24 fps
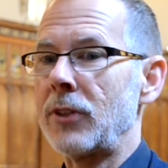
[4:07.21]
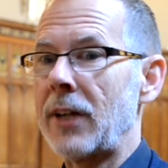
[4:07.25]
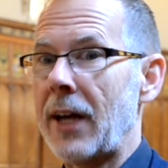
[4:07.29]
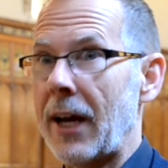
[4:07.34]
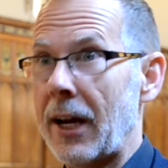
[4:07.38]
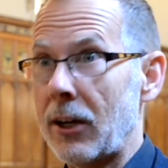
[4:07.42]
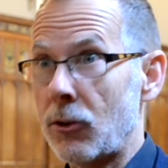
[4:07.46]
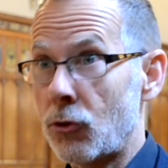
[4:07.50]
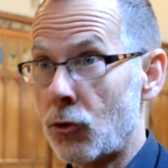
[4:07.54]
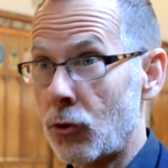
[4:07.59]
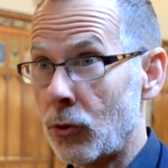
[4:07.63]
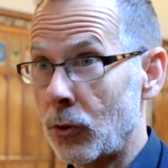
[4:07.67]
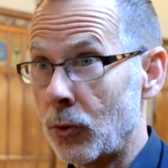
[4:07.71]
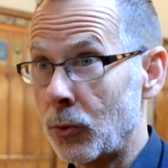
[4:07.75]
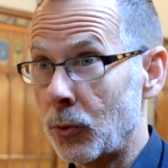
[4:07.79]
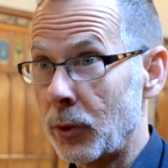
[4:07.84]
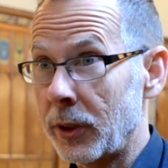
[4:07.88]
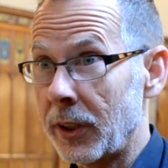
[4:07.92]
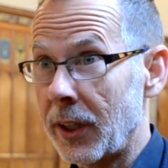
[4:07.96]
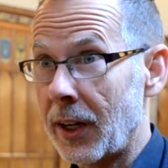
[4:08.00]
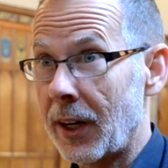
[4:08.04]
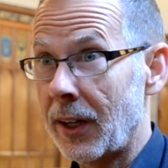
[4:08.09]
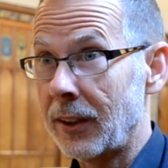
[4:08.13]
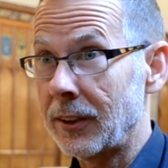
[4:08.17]
natural
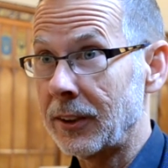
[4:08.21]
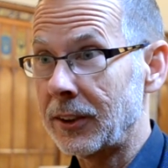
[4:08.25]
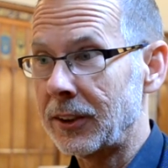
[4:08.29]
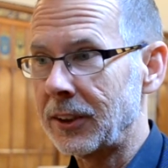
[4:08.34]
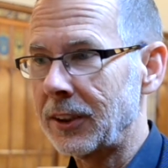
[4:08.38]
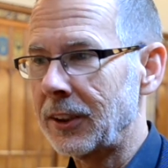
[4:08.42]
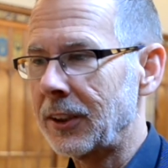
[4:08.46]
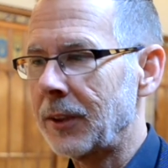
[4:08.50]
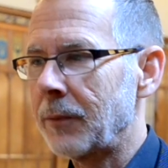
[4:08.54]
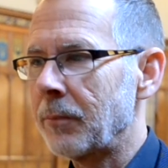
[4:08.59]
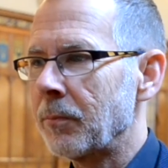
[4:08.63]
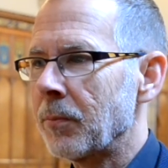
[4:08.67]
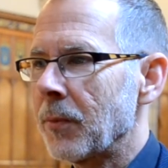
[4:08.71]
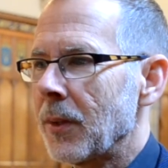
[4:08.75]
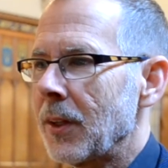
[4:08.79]
reality